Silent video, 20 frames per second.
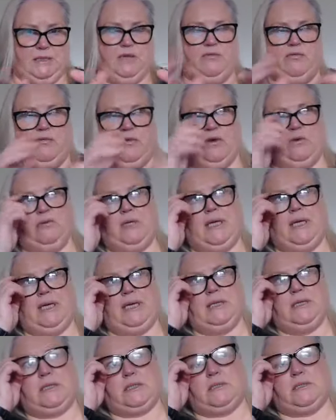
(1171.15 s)
If you
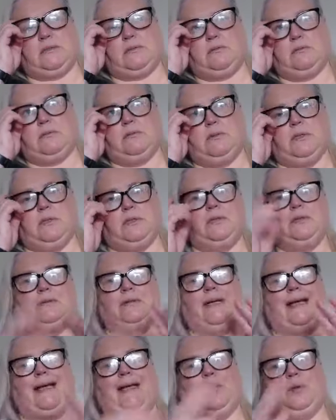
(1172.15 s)
need
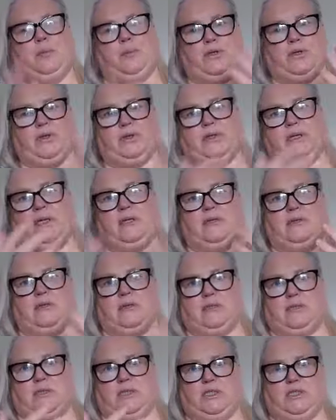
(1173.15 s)
help or you think
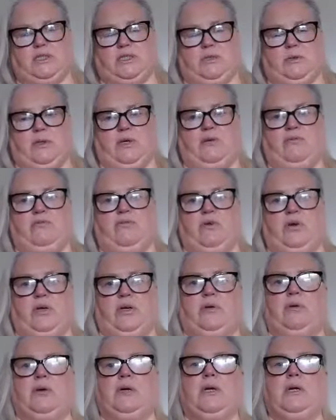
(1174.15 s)
there's an issue here for
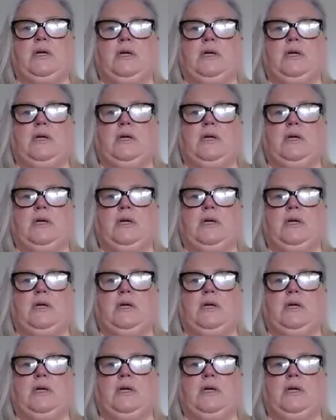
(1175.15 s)
you